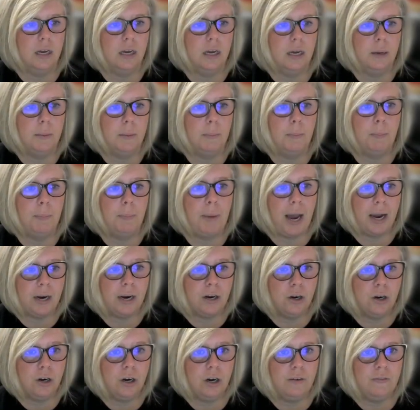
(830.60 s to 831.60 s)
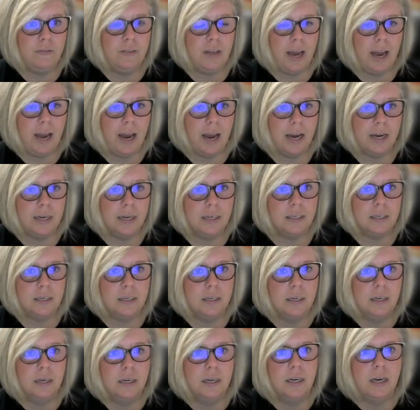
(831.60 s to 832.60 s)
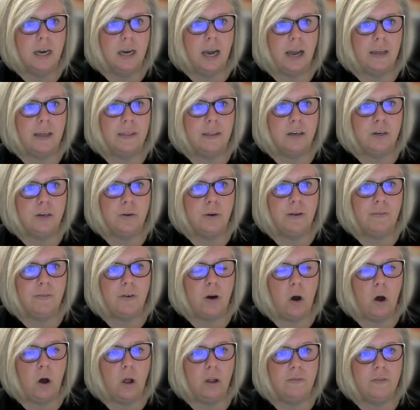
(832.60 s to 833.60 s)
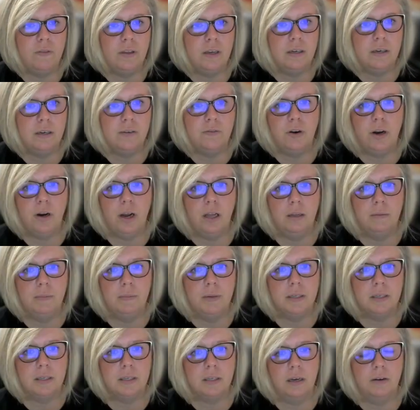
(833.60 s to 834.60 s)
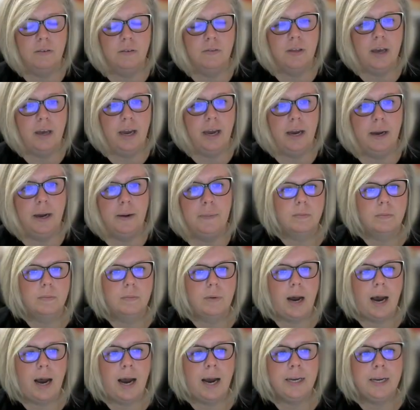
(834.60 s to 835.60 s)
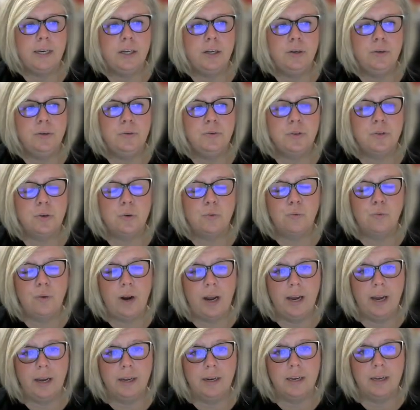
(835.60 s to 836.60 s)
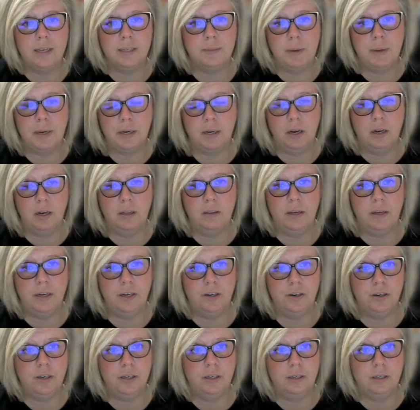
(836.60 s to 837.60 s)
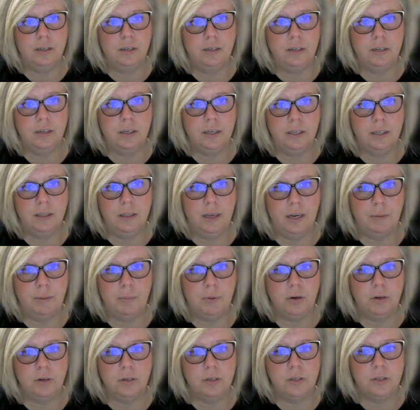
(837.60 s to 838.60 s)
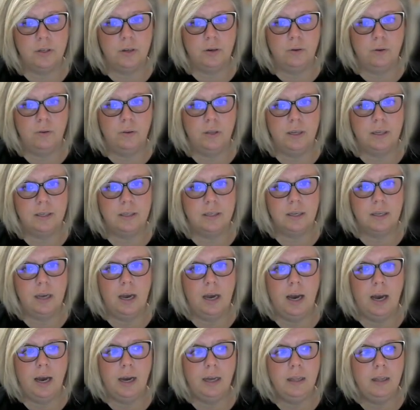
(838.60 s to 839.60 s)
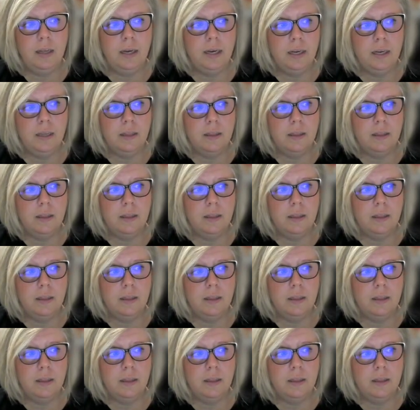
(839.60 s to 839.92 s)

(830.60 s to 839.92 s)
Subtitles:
backer of the hat, and then you have all of the different elements of the hat. I use red as my cut layer in Lightburn. So let's highlight